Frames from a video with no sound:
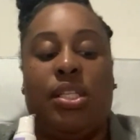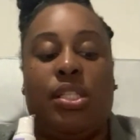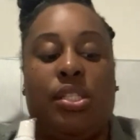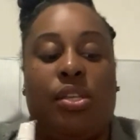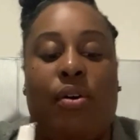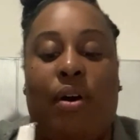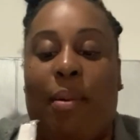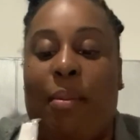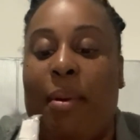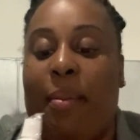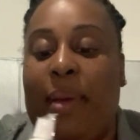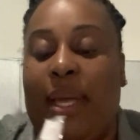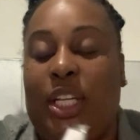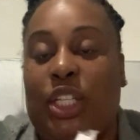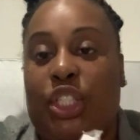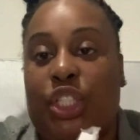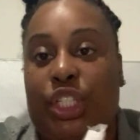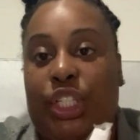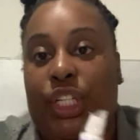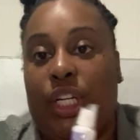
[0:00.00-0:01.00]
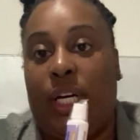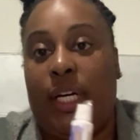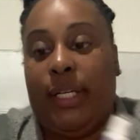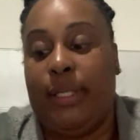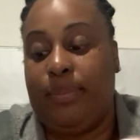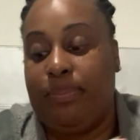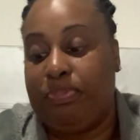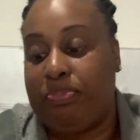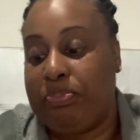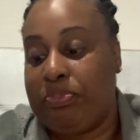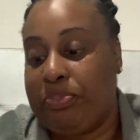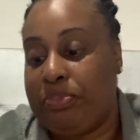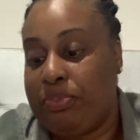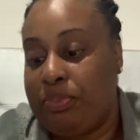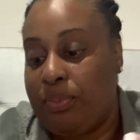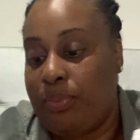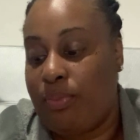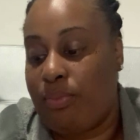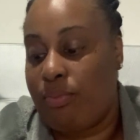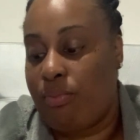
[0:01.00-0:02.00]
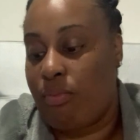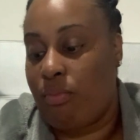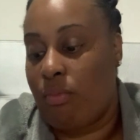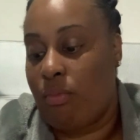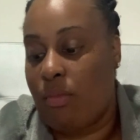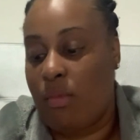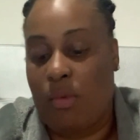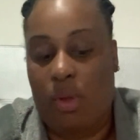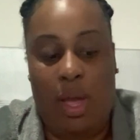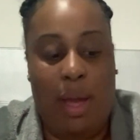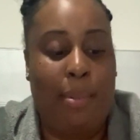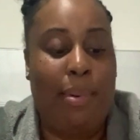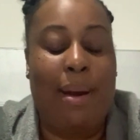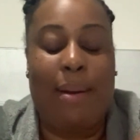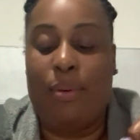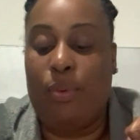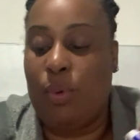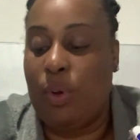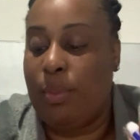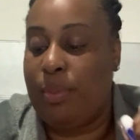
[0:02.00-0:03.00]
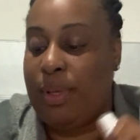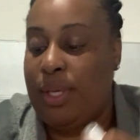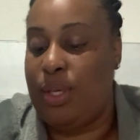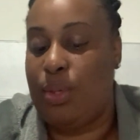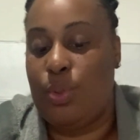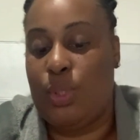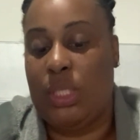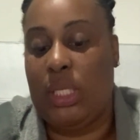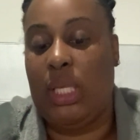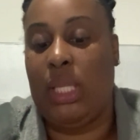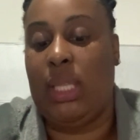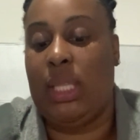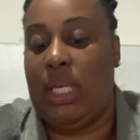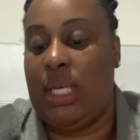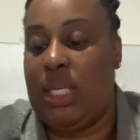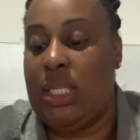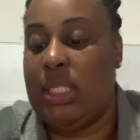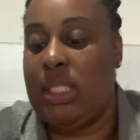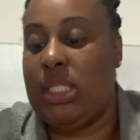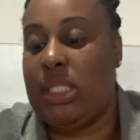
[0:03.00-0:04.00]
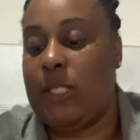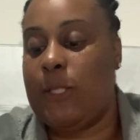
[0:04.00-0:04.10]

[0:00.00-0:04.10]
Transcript: I'm gonna make sure I probably won't be using this.